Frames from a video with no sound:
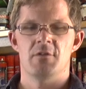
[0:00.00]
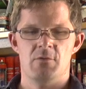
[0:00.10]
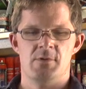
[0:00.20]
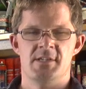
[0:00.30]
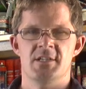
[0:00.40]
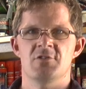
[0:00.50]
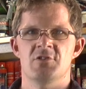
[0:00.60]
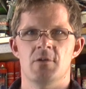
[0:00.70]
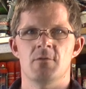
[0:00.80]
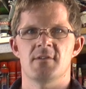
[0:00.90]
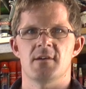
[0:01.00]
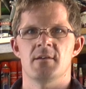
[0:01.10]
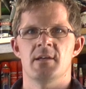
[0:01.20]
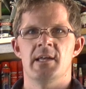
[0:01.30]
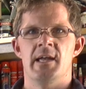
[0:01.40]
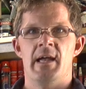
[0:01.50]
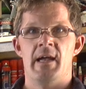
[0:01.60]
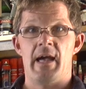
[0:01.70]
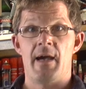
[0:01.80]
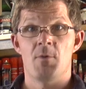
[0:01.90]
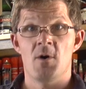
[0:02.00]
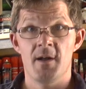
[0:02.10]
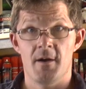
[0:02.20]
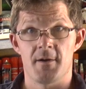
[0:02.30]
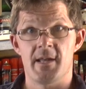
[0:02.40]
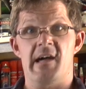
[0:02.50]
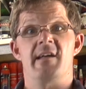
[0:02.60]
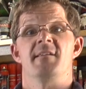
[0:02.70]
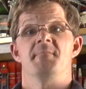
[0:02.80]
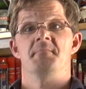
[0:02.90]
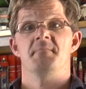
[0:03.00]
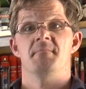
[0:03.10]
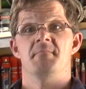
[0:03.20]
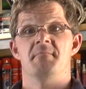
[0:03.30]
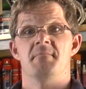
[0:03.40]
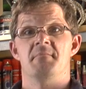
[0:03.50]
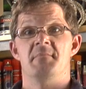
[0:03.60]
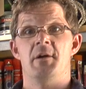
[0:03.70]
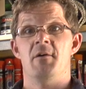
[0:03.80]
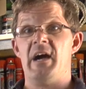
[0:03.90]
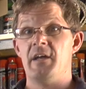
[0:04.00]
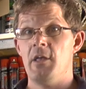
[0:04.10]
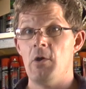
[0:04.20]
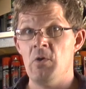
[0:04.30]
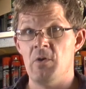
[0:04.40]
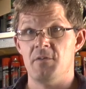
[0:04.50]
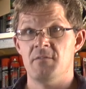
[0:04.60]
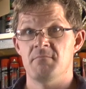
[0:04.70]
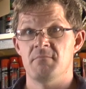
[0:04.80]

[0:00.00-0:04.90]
Do I need shelter? Am I okay? Are you hurt?